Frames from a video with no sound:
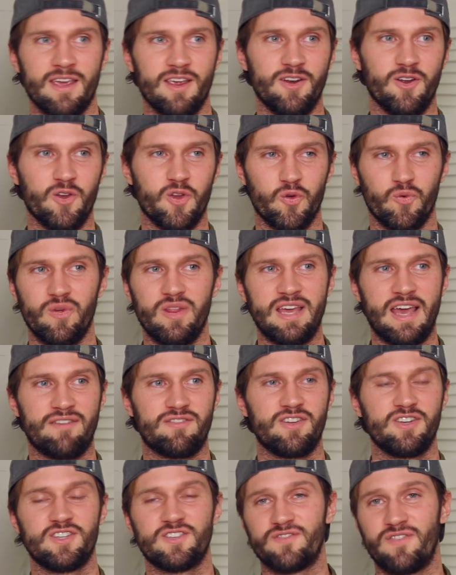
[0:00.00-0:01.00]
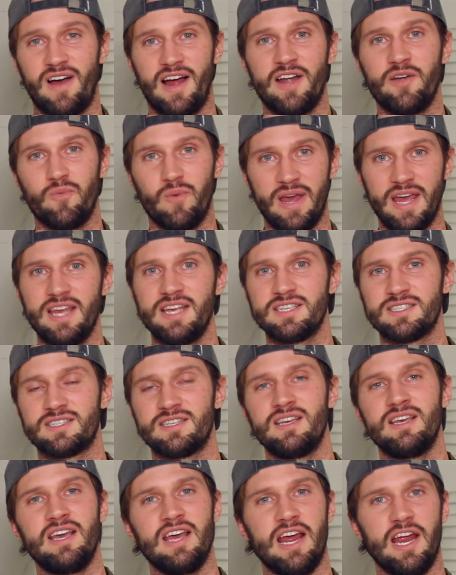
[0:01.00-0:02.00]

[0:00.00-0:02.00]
You know, you really have to just find ways